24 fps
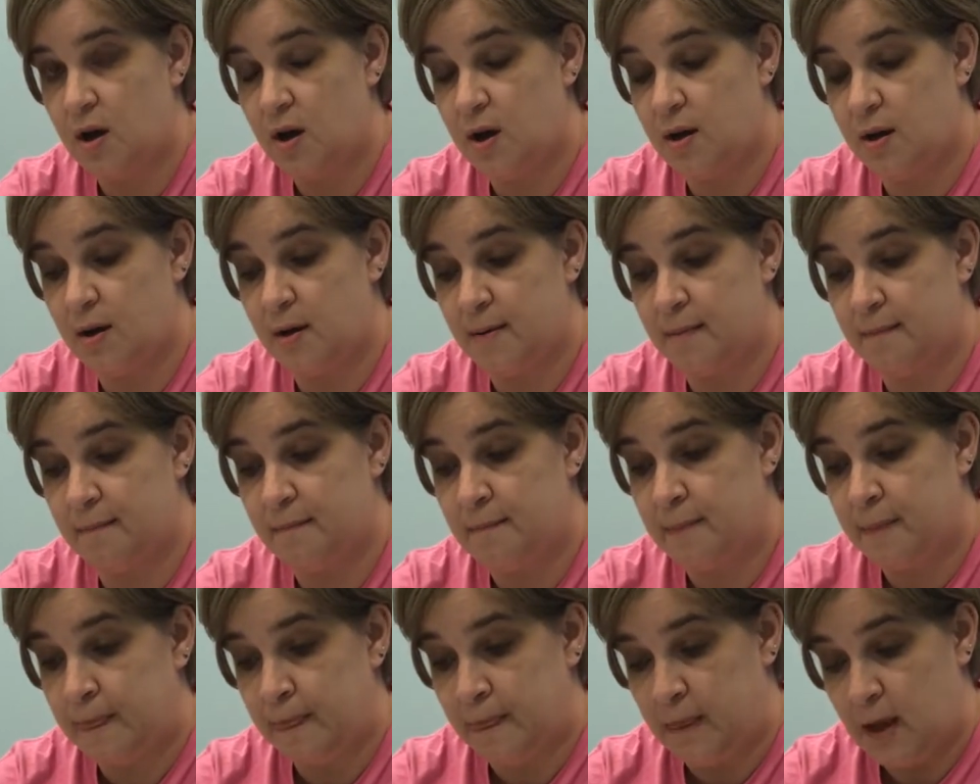
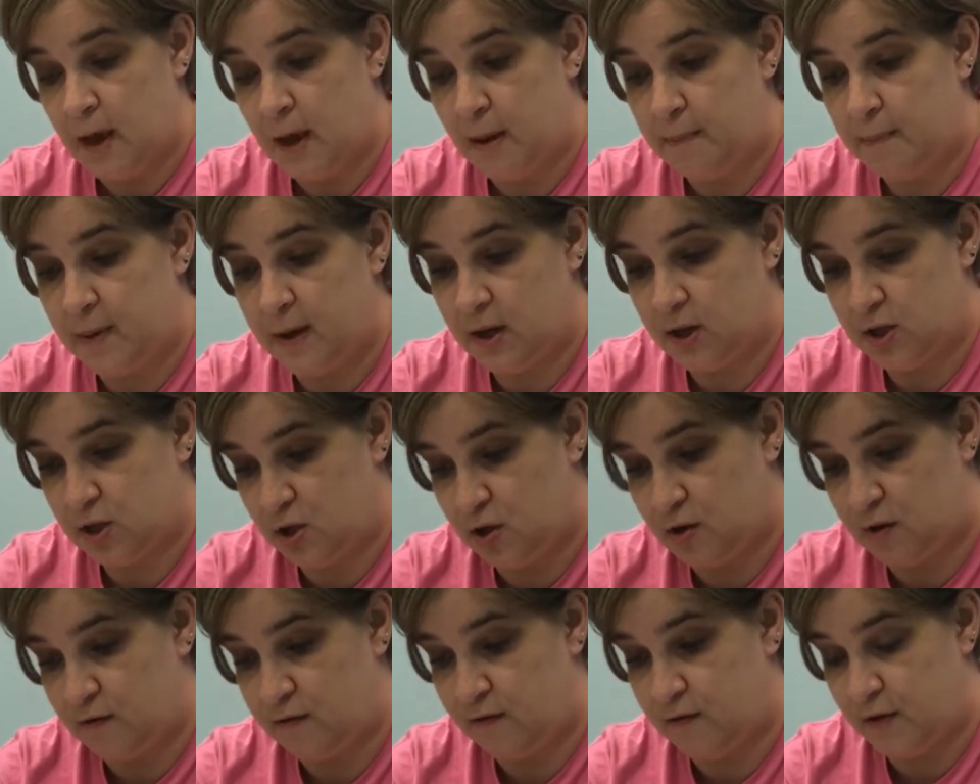a
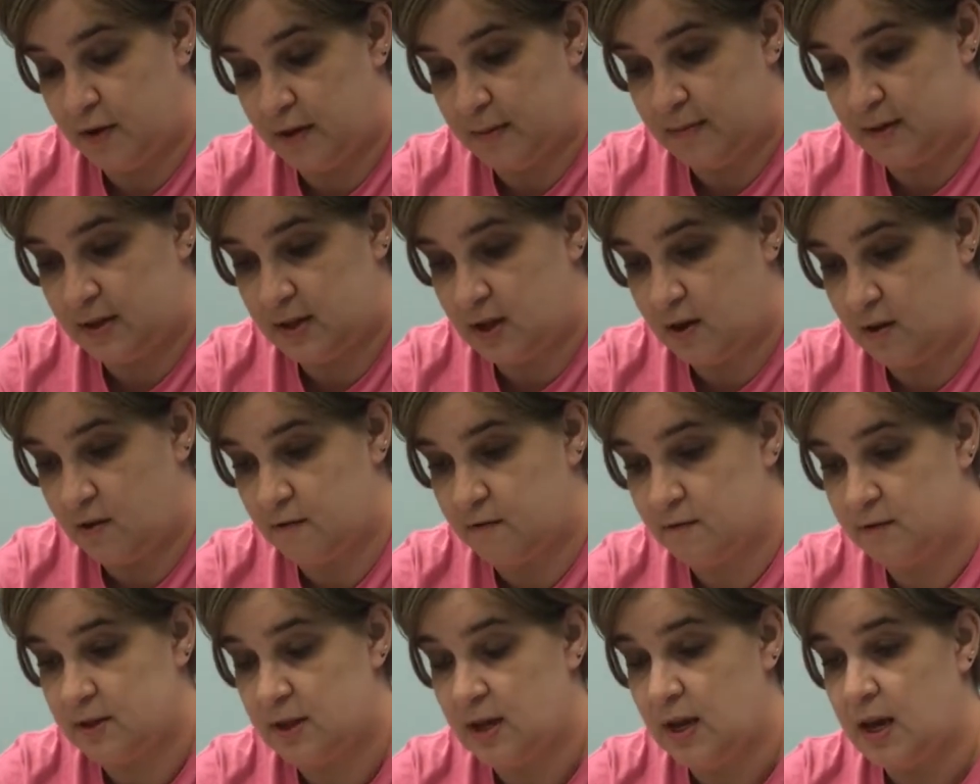picture for
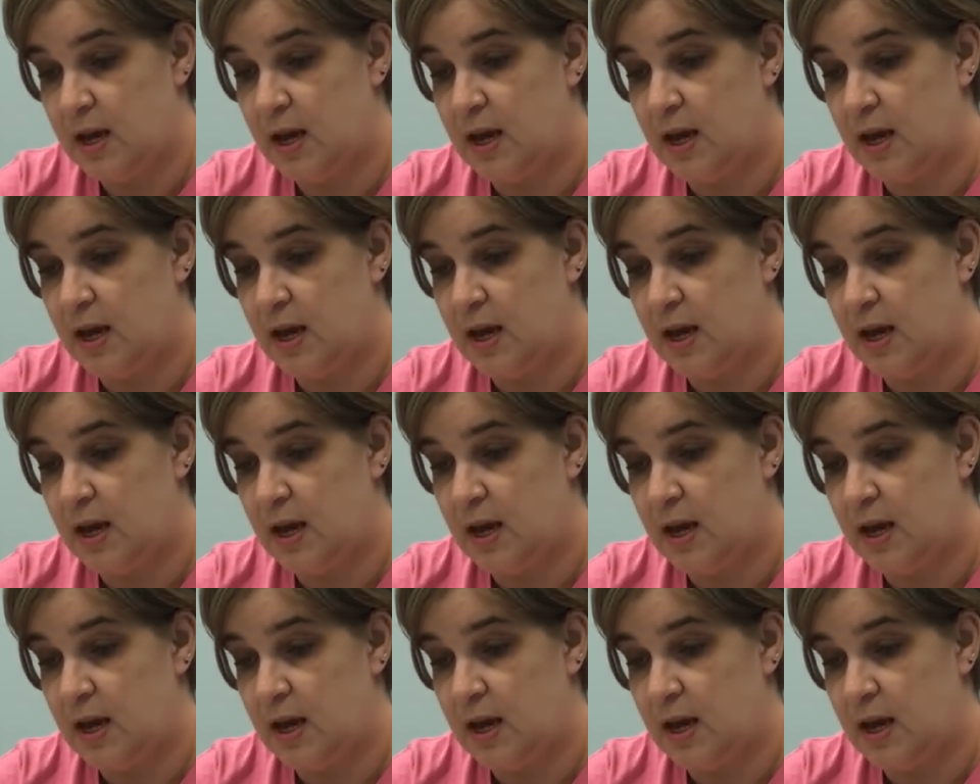themselves.